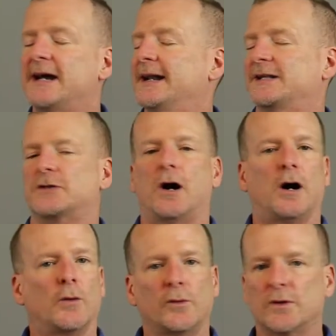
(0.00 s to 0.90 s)
And that's
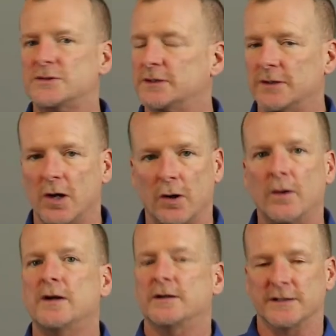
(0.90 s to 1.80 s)
all we want you to know
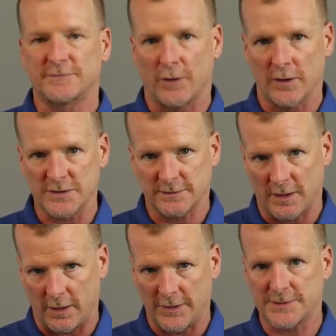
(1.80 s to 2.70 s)
as far as
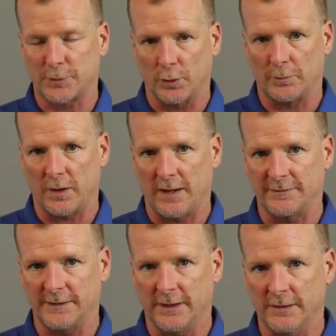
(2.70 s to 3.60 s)
entrepreneurial
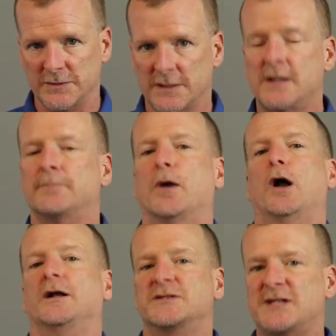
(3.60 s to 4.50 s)
profit goes.
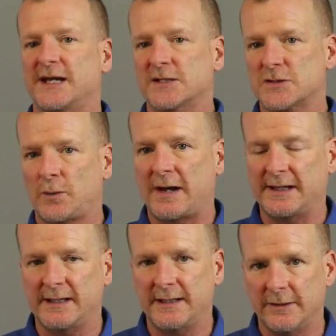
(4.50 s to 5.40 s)
But it's taken us a while to
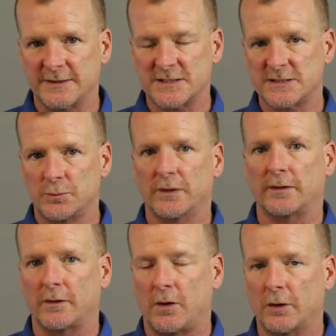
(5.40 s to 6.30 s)
get here. This is one of
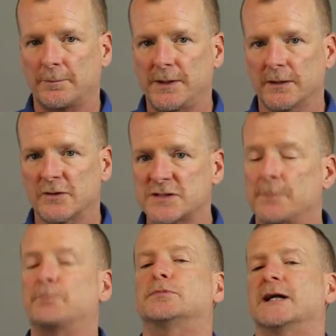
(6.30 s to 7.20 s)
the longer pillars,
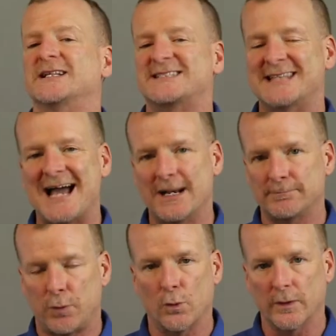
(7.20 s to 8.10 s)
but it's that
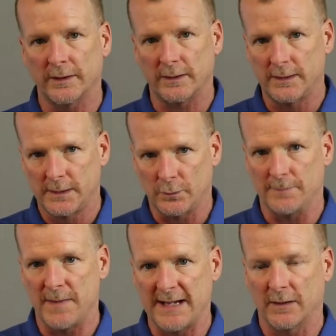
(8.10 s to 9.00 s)
important. We
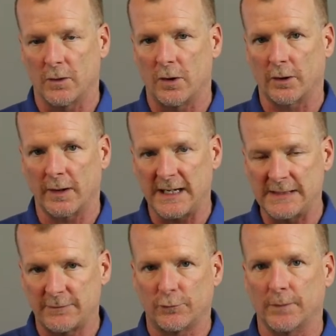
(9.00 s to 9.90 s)
made it longer,
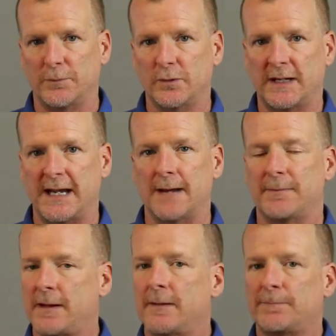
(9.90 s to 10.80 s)
even for a boot
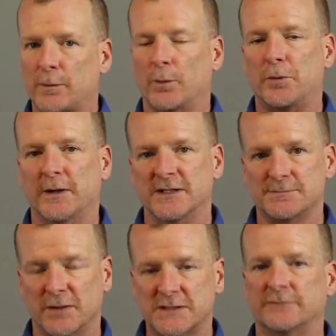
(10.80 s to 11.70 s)
camp. We're putting as
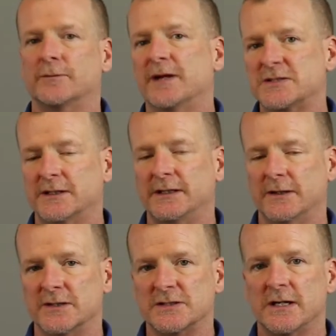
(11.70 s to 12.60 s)
much information in
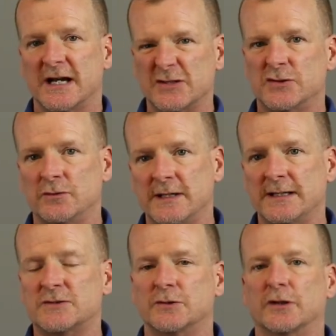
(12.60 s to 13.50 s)
here as you
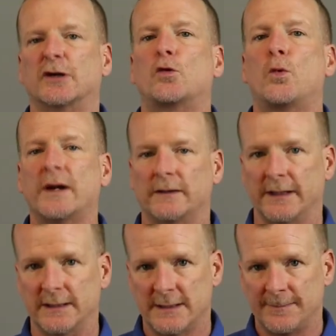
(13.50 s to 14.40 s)
need so you can quickly